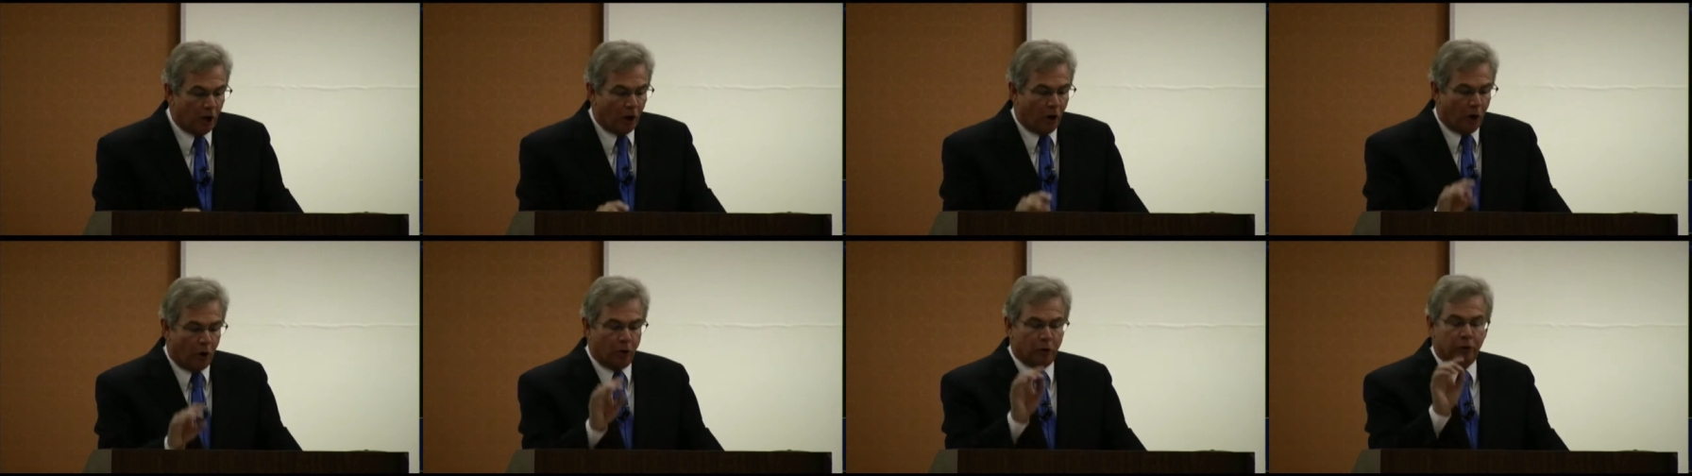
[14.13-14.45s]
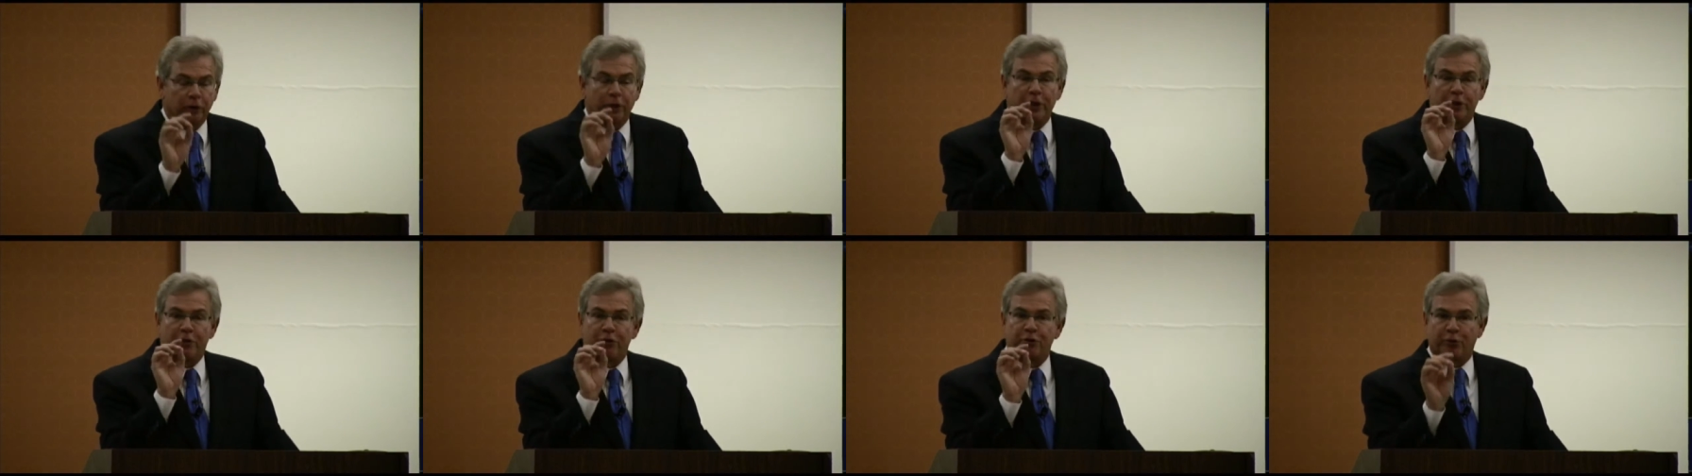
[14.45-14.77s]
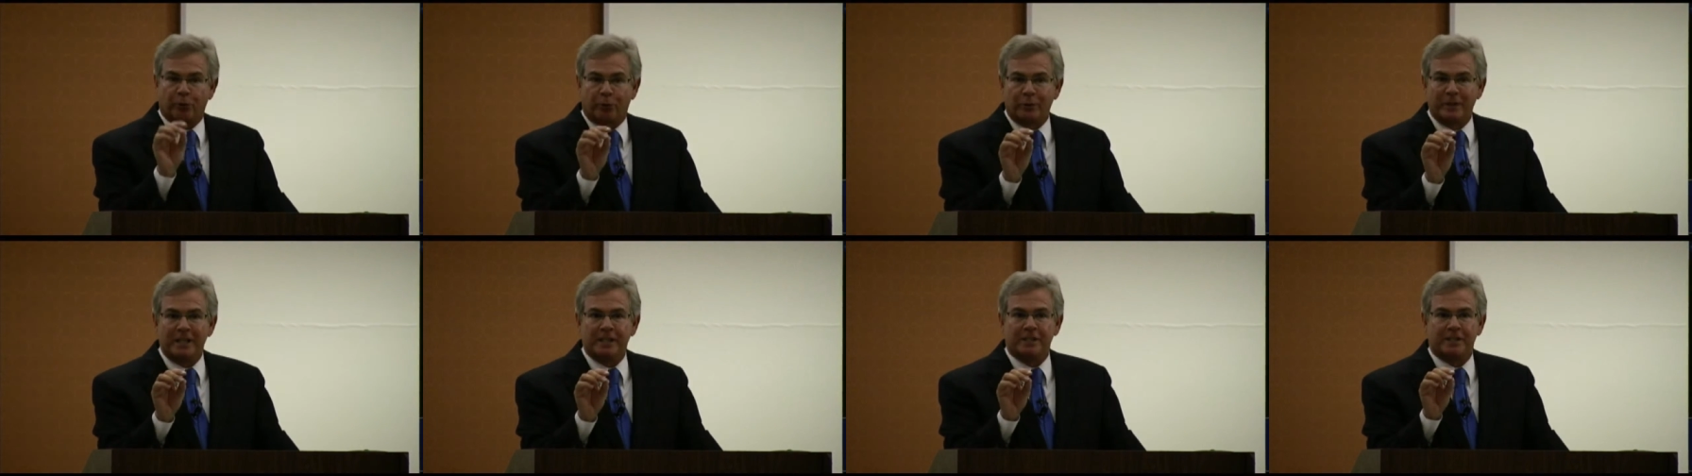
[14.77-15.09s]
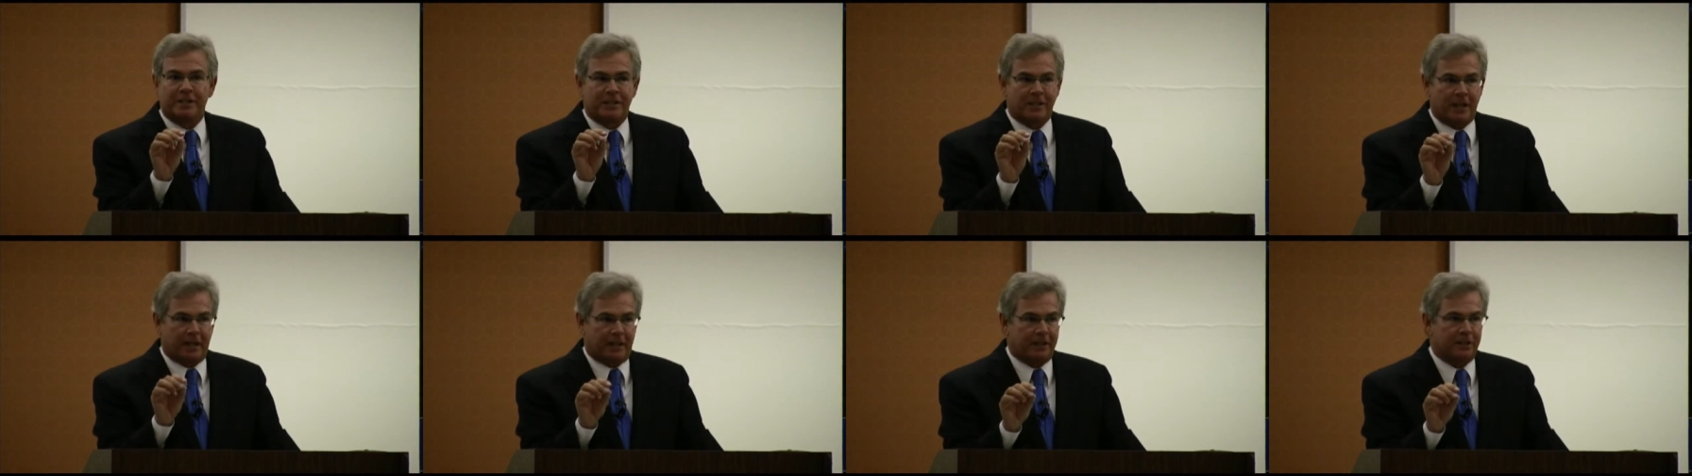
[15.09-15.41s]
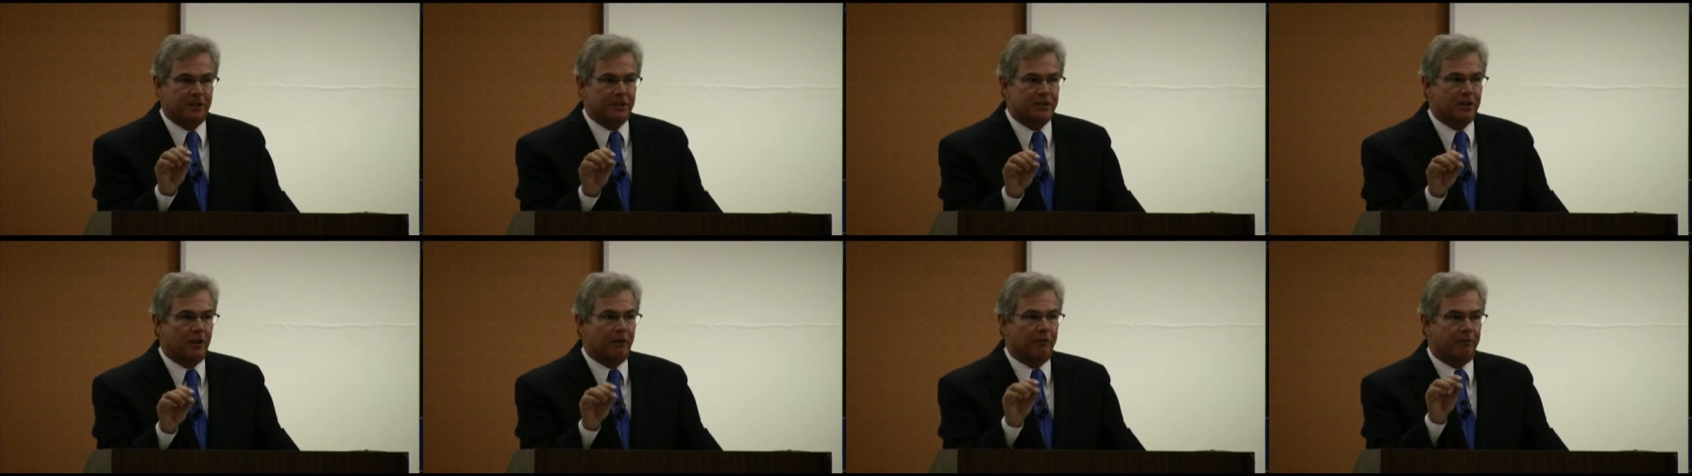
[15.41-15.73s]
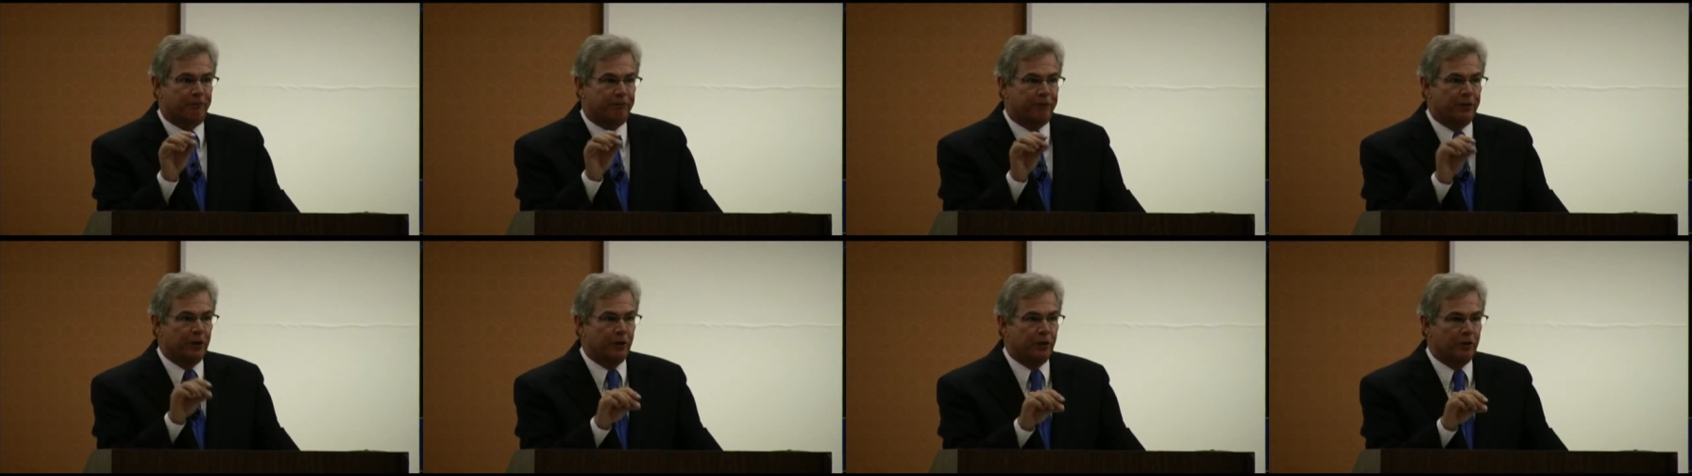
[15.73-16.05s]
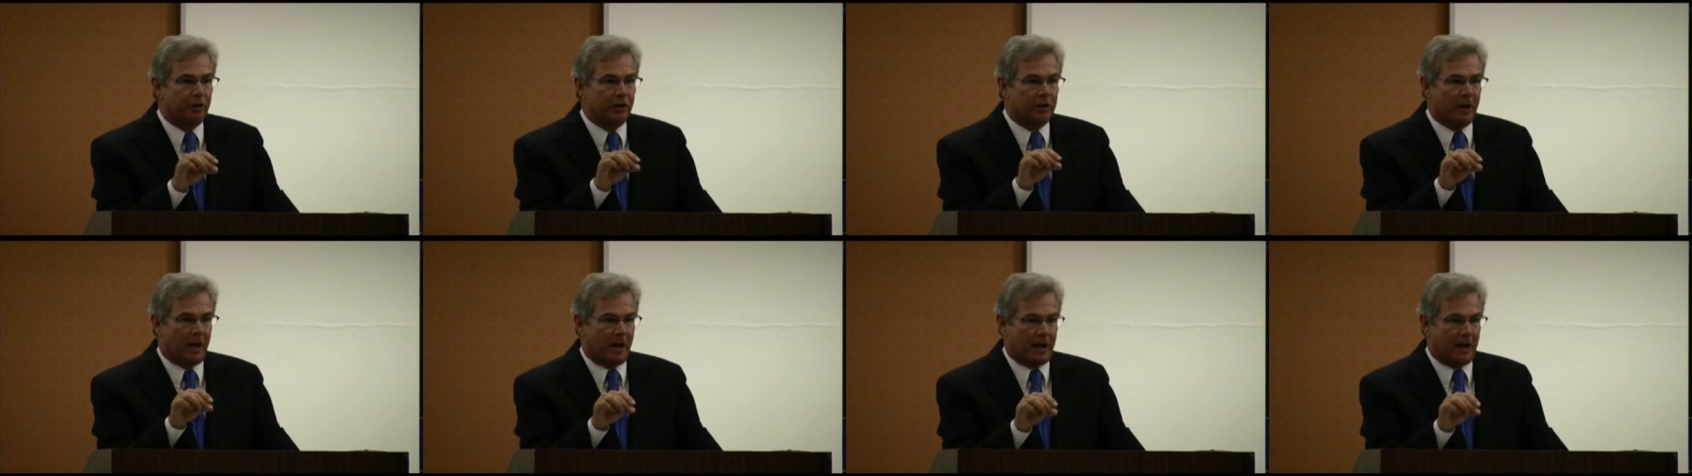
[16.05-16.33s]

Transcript: only three seconds of food and